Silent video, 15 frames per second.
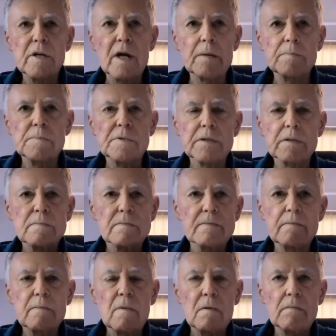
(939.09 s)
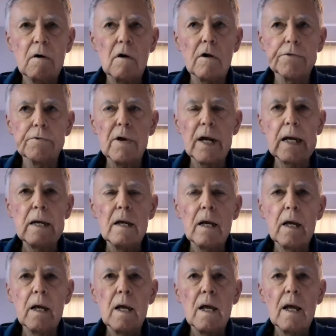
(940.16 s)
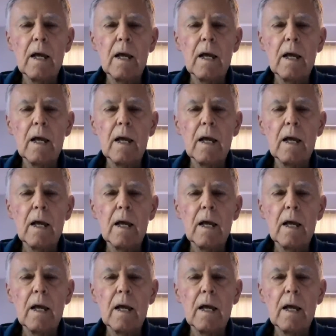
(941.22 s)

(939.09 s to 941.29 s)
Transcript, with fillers: sometimes all three.